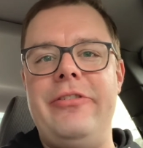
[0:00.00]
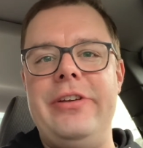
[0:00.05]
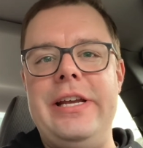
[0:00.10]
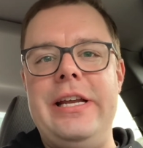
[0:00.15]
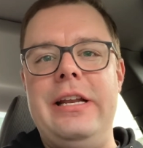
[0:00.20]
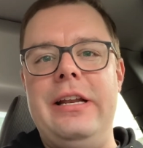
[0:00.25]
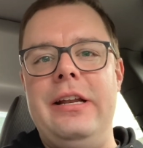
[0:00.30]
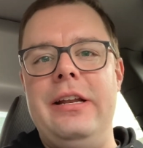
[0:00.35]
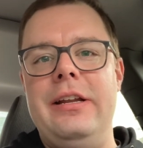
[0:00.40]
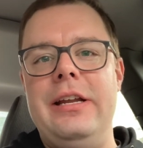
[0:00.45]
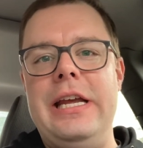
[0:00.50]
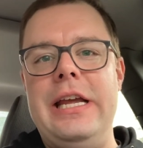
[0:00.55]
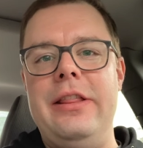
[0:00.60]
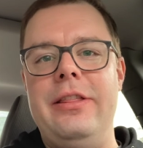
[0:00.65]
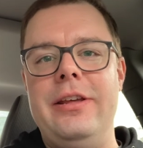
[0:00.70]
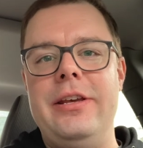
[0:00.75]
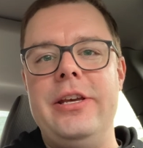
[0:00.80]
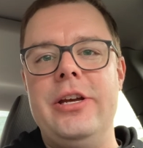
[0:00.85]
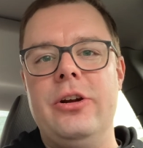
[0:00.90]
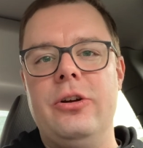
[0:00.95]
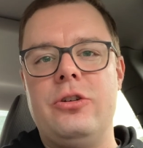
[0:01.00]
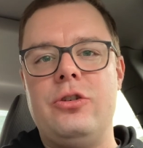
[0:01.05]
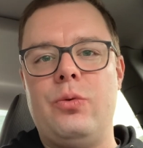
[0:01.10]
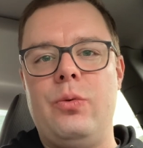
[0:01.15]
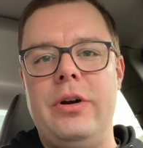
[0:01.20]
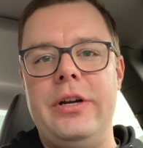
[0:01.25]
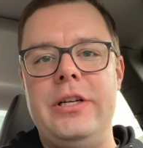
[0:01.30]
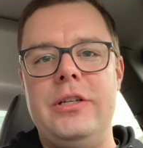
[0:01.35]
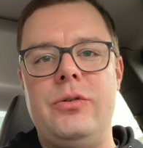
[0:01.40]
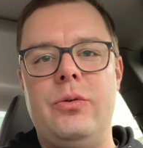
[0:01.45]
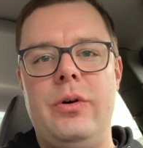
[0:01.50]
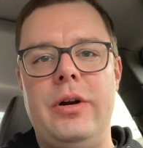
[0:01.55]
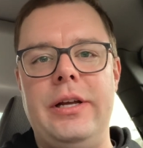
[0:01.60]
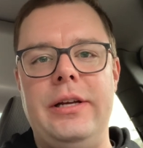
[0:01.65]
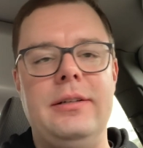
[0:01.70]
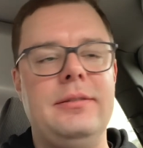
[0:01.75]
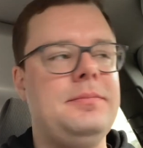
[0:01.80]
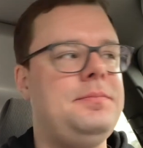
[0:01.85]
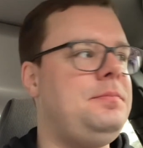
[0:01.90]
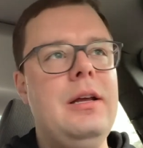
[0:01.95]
eaten in the year 2020.